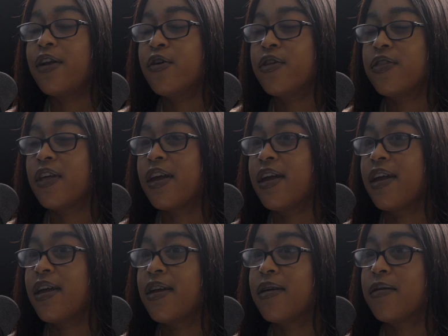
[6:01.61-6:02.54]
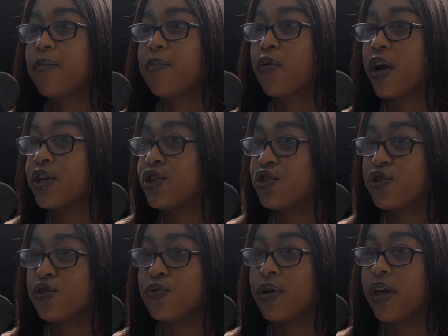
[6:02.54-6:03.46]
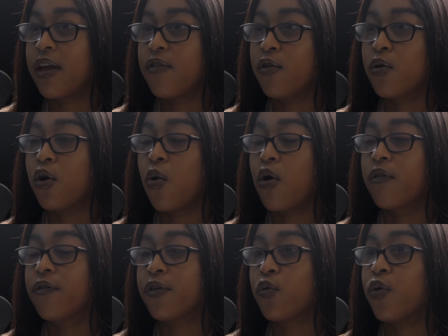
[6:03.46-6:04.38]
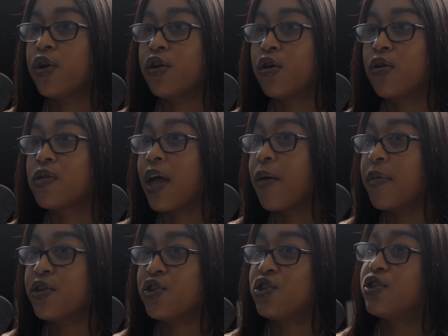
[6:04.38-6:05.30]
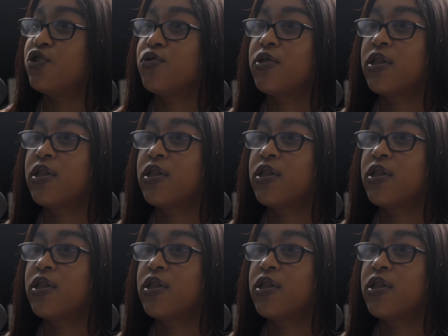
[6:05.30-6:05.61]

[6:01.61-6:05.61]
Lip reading: know that they priced you and gave you a quote for windows. How much did you